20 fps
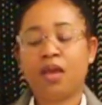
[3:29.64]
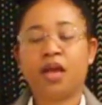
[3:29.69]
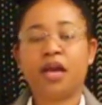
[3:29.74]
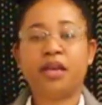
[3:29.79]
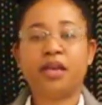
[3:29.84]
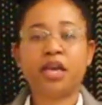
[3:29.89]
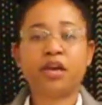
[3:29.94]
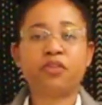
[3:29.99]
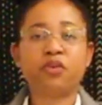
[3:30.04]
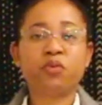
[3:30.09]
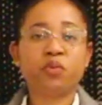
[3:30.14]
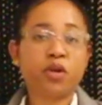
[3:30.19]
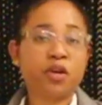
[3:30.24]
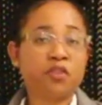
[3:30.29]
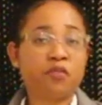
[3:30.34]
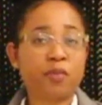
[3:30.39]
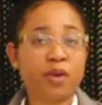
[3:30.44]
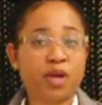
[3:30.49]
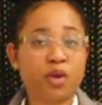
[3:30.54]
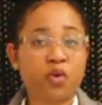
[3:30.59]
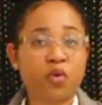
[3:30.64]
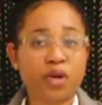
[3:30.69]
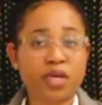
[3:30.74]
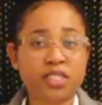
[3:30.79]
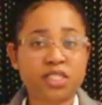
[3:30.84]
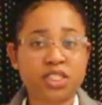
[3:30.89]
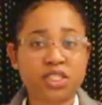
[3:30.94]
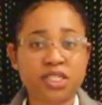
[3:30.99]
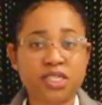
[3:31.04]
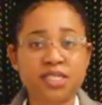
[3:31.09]
Another one of my
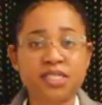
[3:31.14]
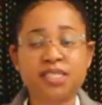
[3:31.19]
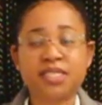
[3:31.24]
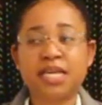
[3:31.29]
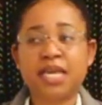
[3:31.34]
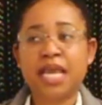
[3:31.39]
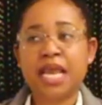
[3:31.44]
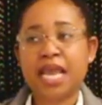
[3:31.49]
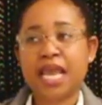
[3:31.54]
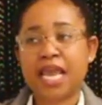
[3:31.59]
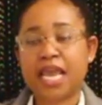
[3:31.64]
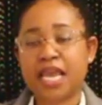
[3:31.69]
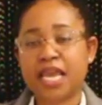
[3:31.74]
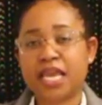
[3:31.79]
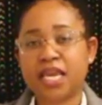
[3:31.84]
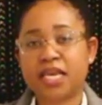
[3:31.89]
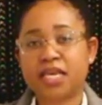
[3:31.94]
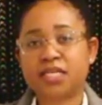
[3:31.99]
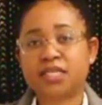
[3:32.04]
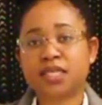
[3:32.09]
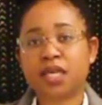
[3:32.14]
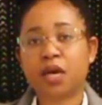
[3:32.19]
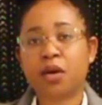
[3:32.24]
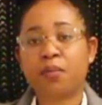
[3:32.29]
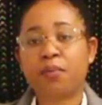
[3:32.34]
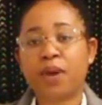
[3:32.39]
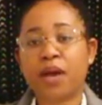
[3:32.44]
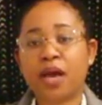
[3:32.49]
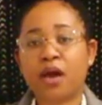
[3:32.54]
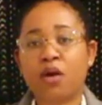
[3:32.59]
questions is
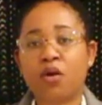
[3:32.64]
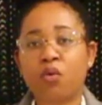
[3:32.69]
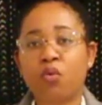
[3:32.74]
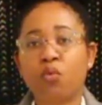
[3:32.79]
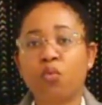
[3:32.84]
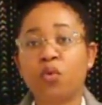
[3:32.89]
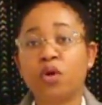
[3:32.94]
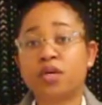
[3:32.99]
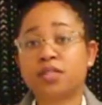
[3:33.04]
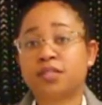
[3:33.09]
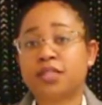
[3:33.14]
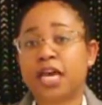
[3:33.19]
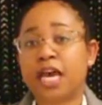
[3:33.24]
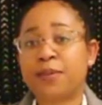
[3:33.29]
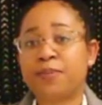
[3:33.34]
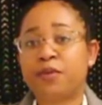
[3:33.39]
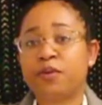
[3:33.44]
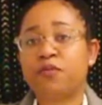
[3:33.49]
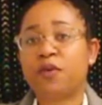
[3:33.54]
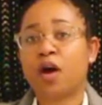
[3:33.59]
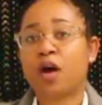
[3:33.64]
about what type of